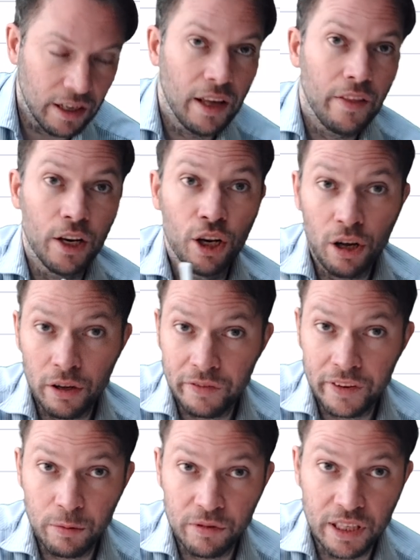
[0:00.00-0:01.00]
The last thing
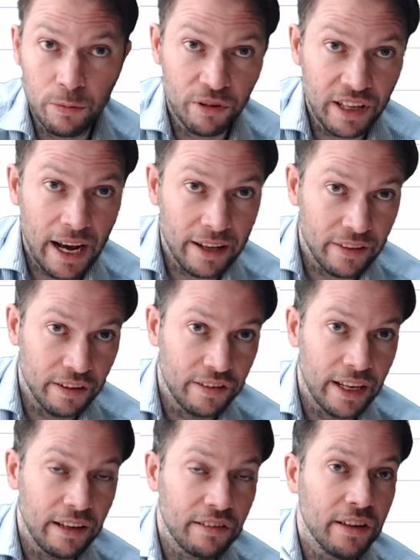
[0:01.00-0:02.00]
that was done was add the
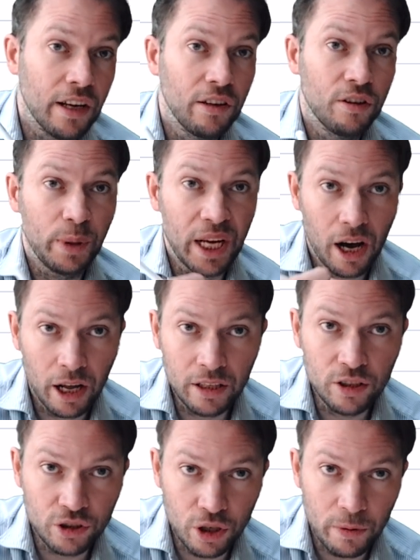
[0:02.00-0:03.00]
6, so we
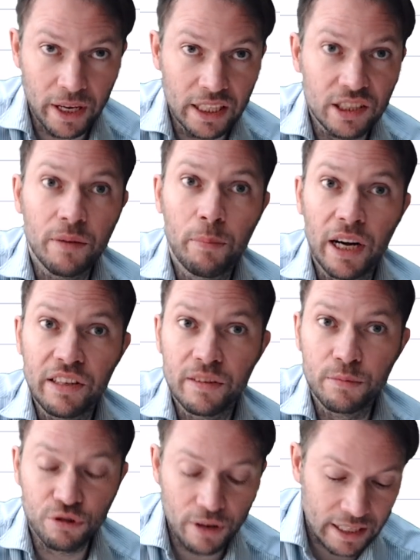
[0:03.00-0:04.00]
undo it by
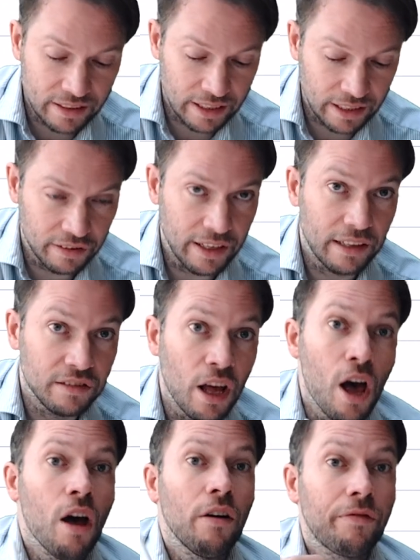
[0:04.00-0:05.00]
subtracting 6
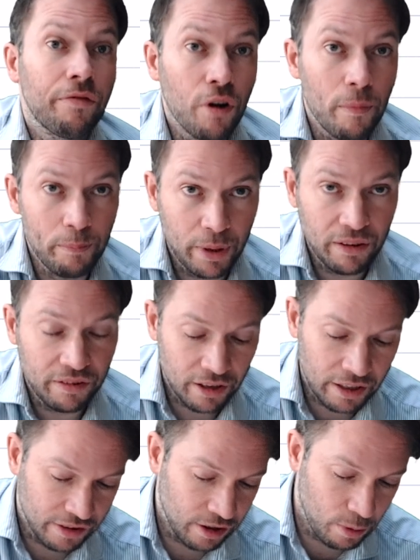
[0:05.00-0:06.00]
from both
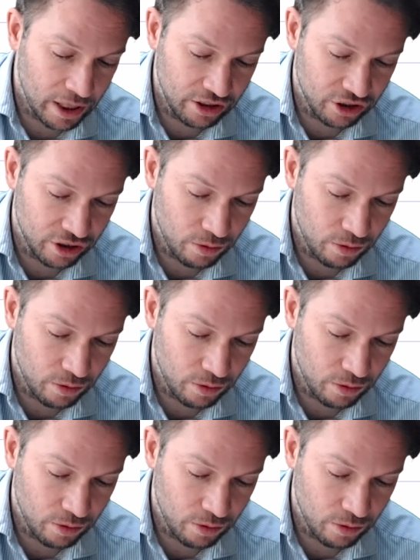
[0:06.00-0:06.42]
sides of the equation.